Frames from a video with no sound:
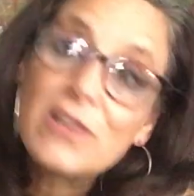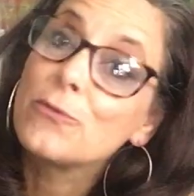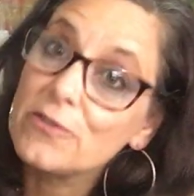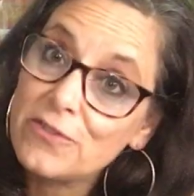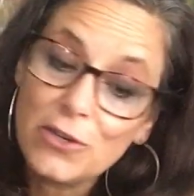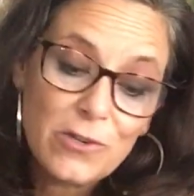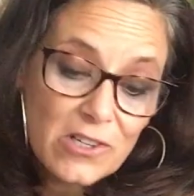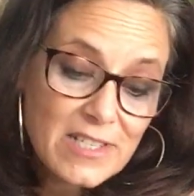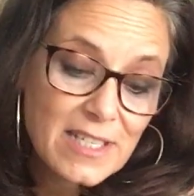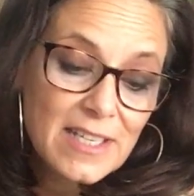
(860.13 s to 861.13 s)

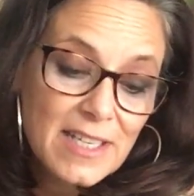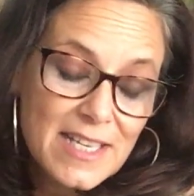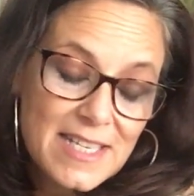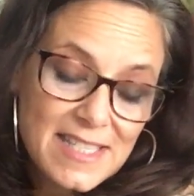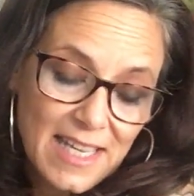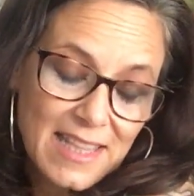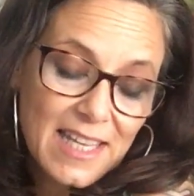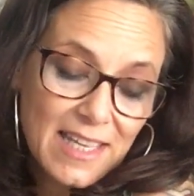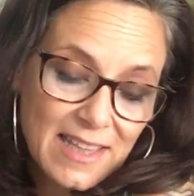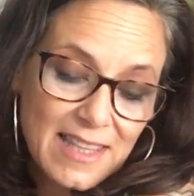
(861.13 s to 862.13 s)
reviewers said
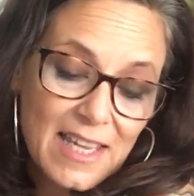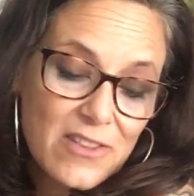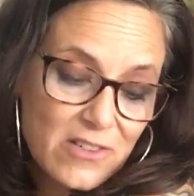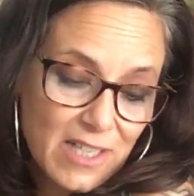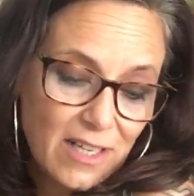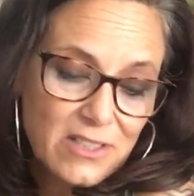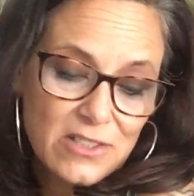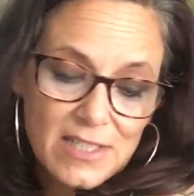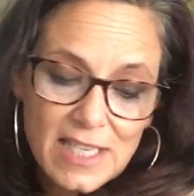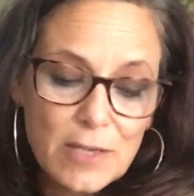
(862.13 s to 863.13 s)
that the other
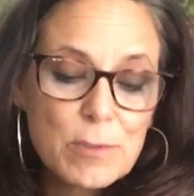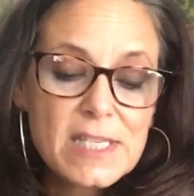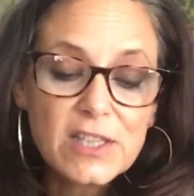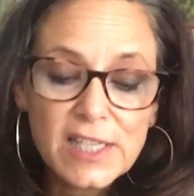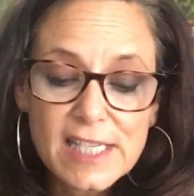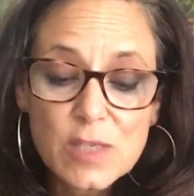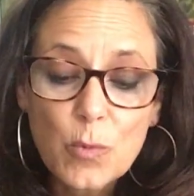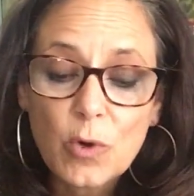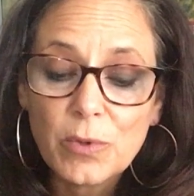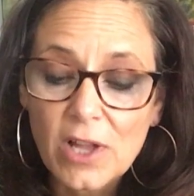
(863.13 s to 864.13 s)
doctors, it was at least
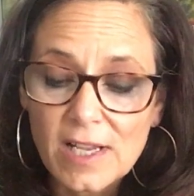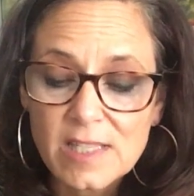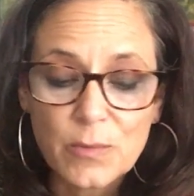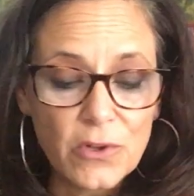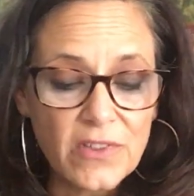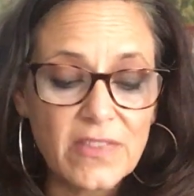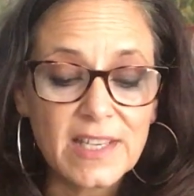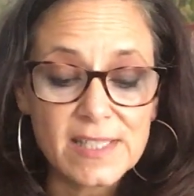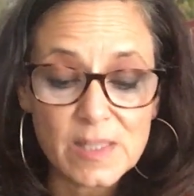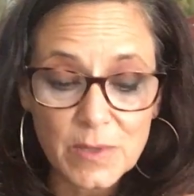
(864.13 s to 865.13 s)
more plausible than the
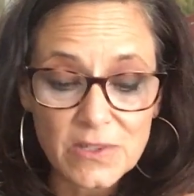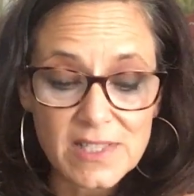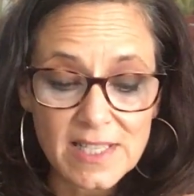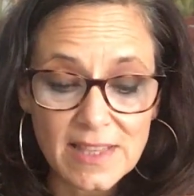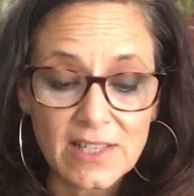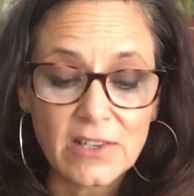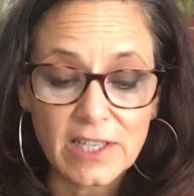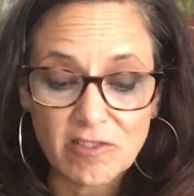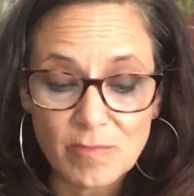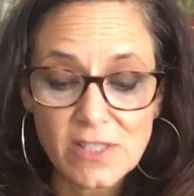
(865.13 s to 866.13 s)
conspiracy theory
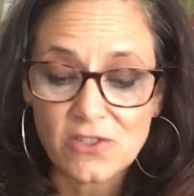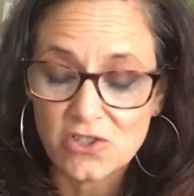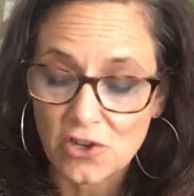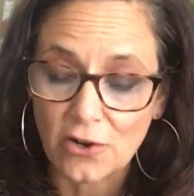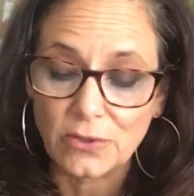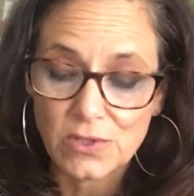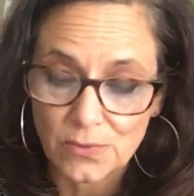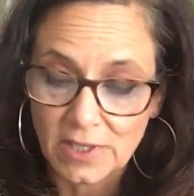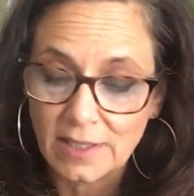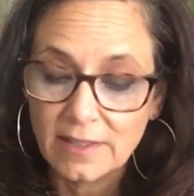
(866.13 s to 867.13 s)
of Mr. Charles
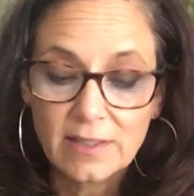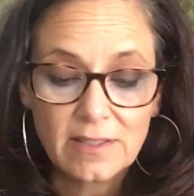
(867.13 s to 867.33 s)
Reed.